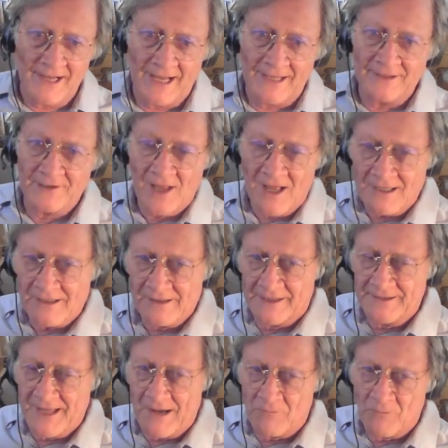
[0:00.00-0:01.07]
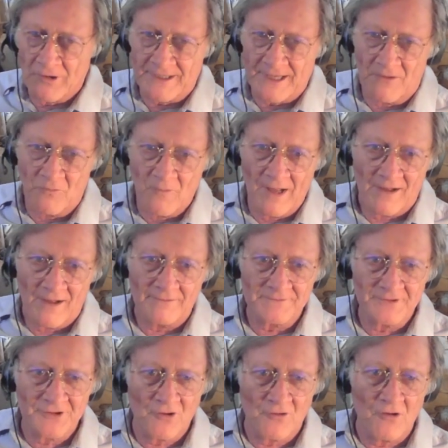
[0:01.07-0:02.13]
And luckily, that worked out well.
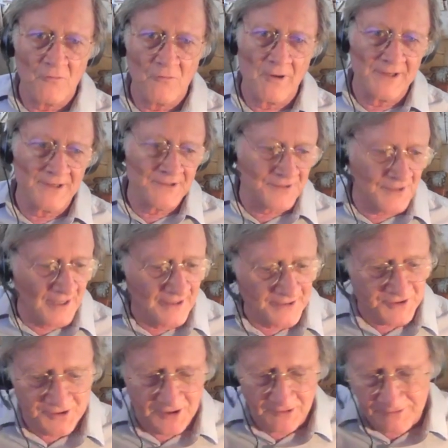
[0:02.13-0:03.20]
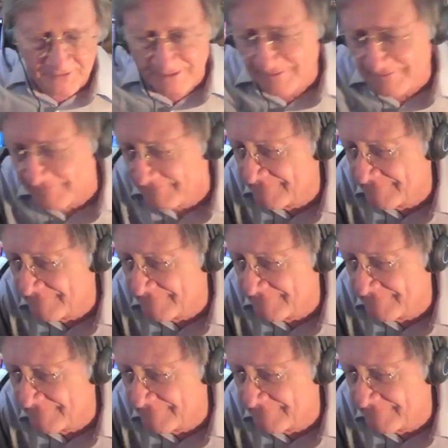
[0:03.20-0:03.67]
Joel was a student,